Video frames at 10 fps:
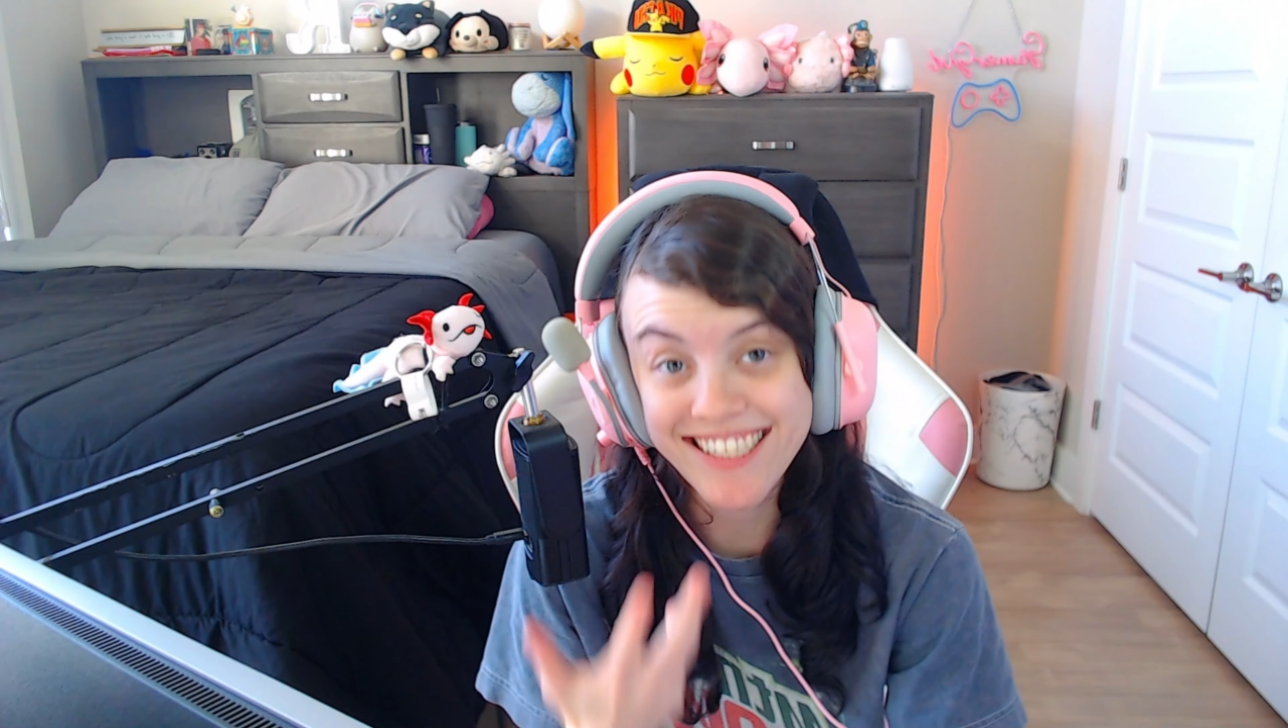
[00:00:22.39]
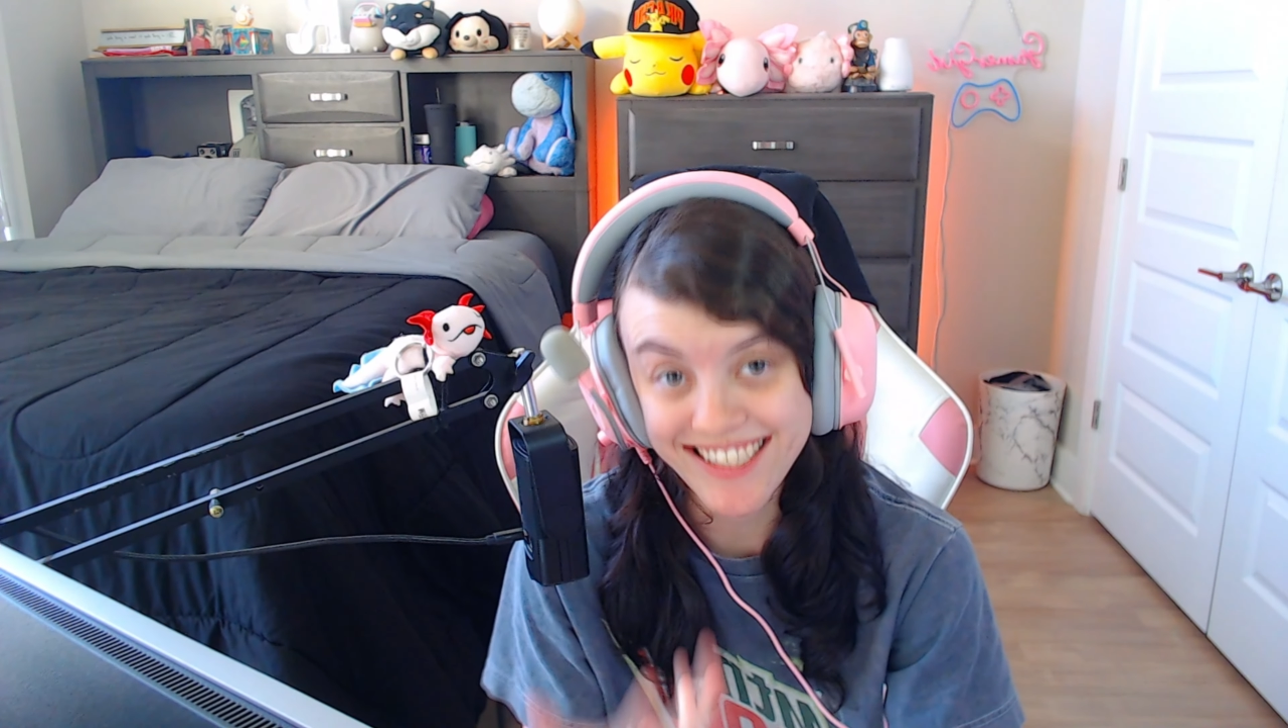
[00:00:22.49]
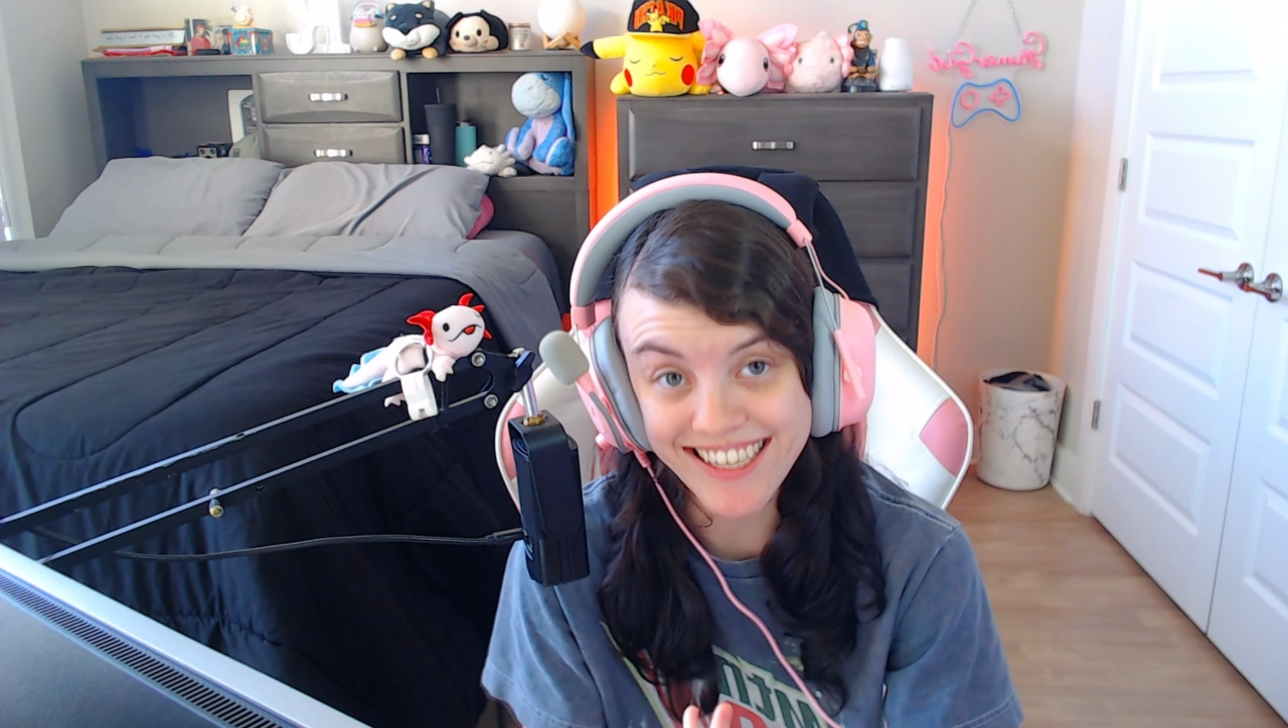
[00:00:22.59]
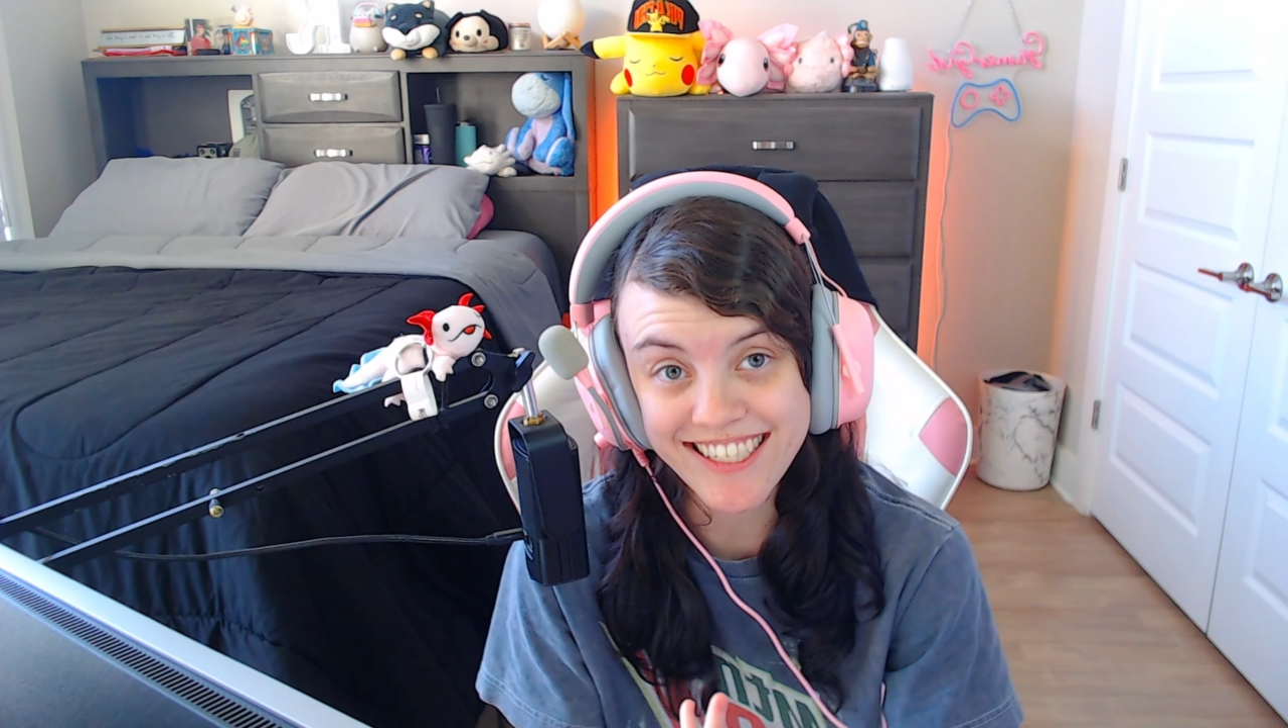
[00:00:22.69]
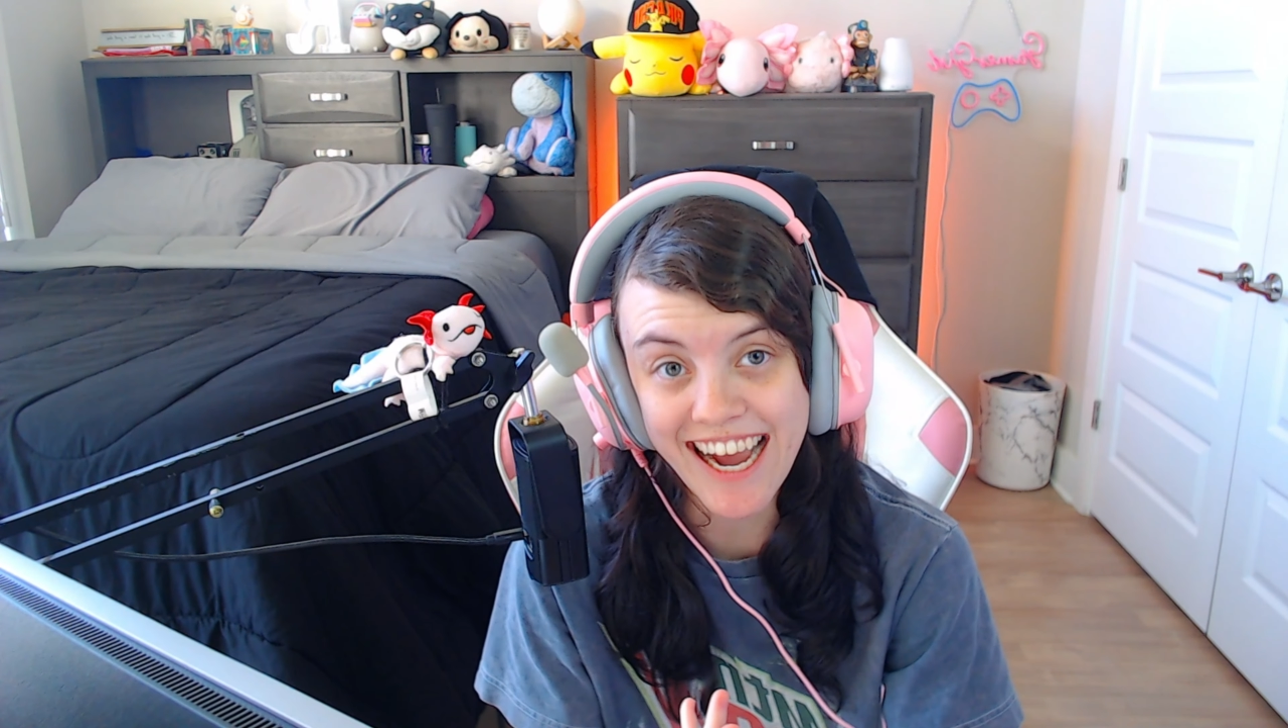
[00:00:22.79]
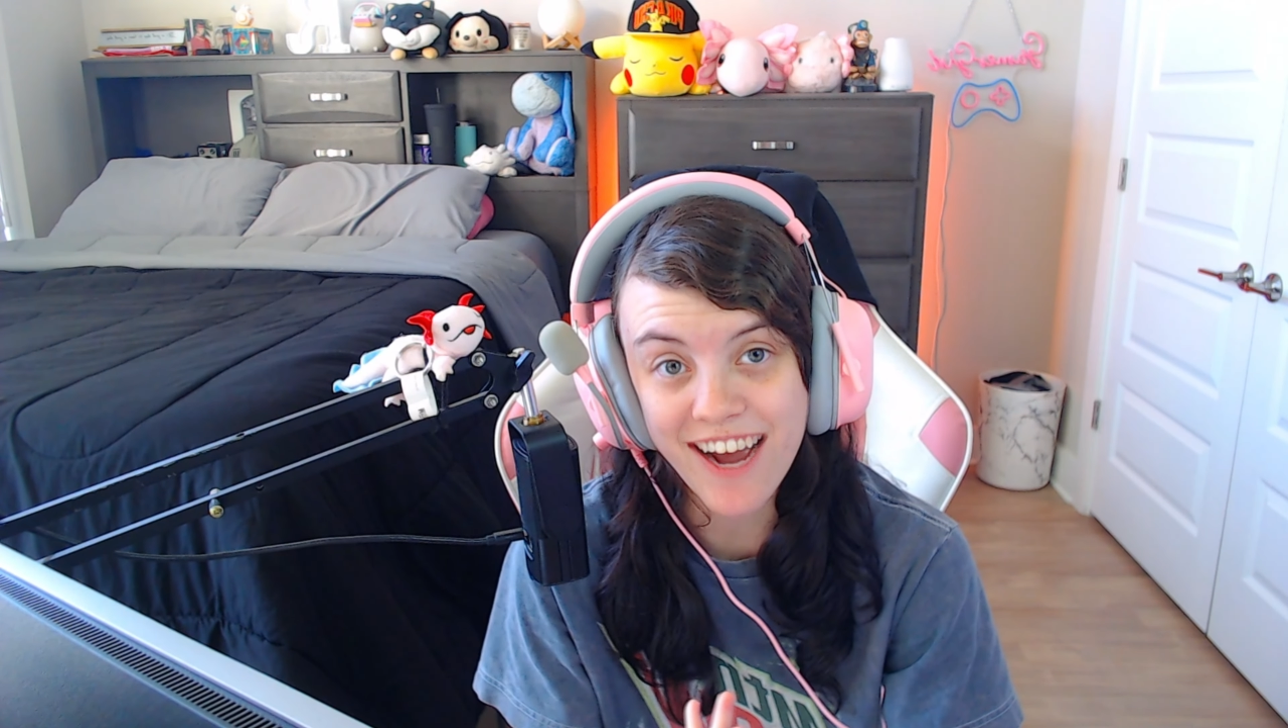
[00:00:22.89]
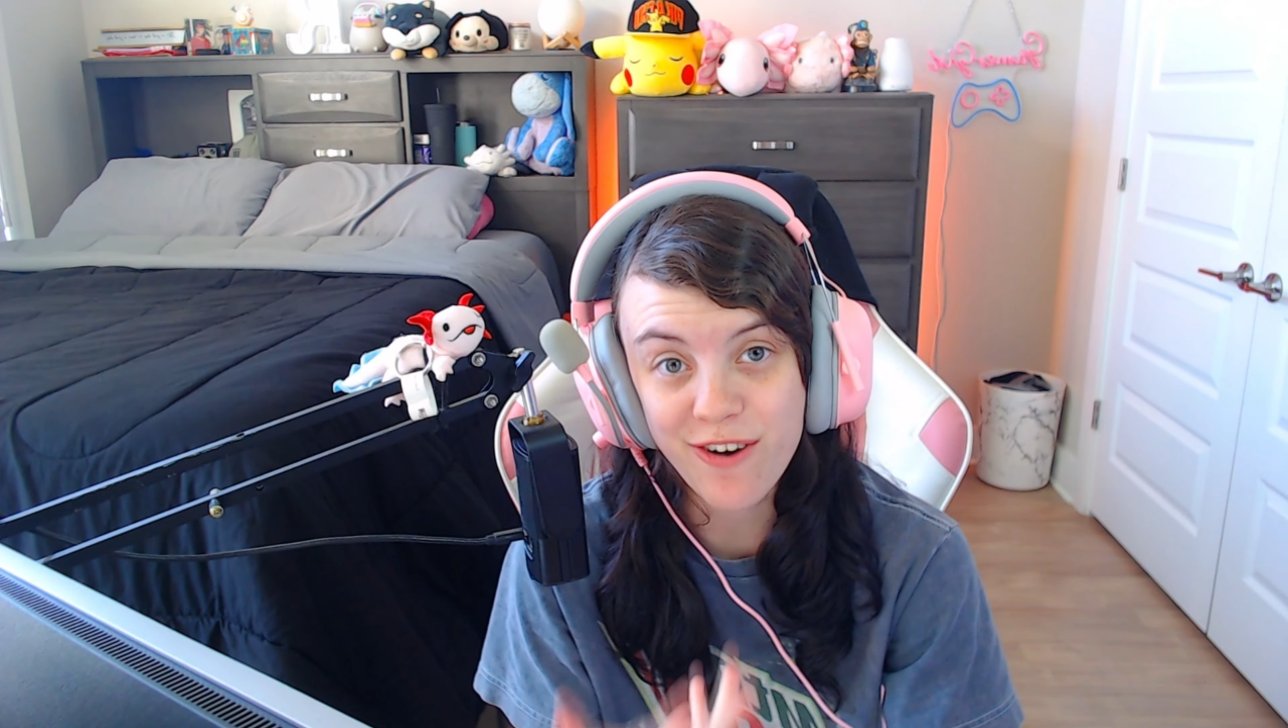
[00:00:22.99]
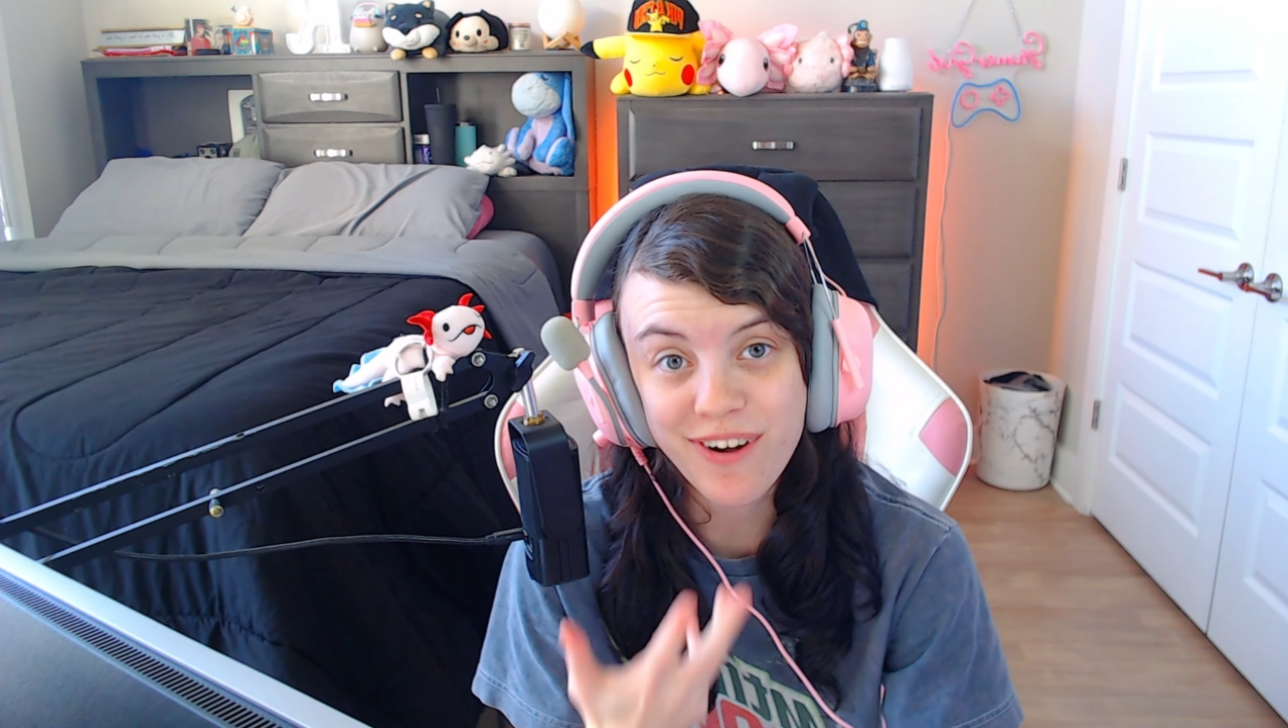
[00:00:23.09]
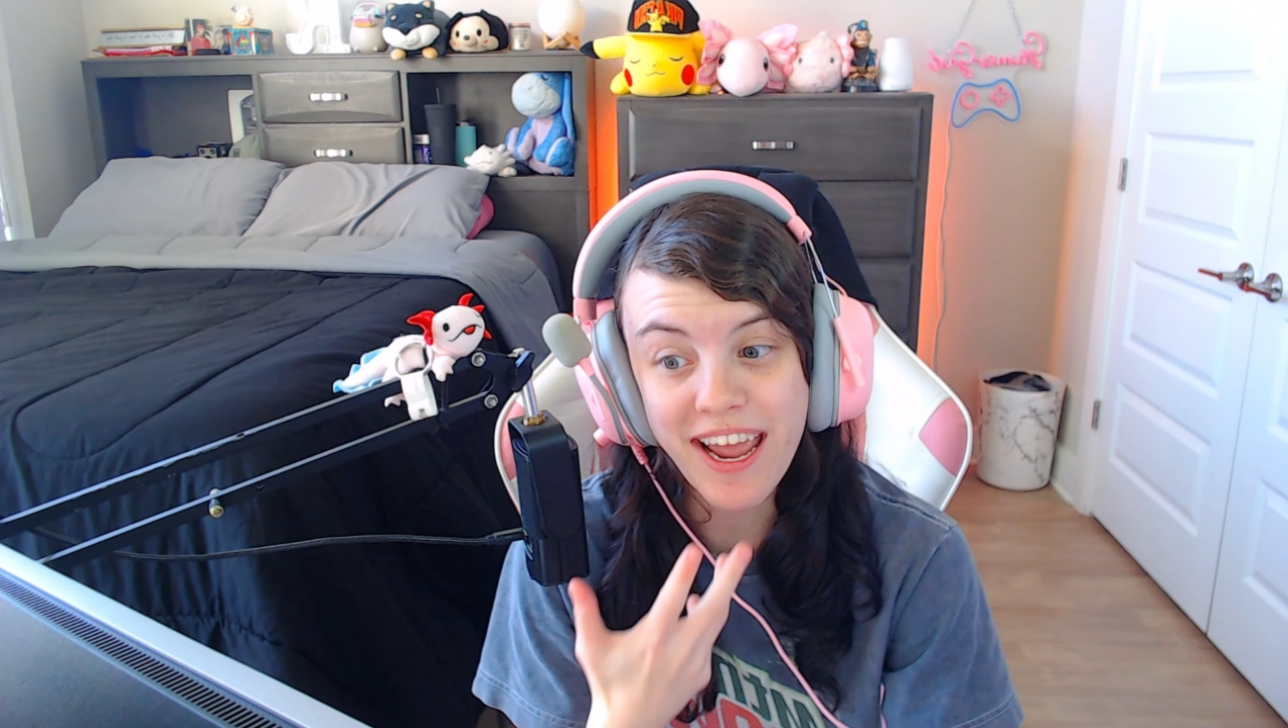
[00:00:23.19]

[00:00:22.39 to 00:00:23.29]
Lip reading: sit down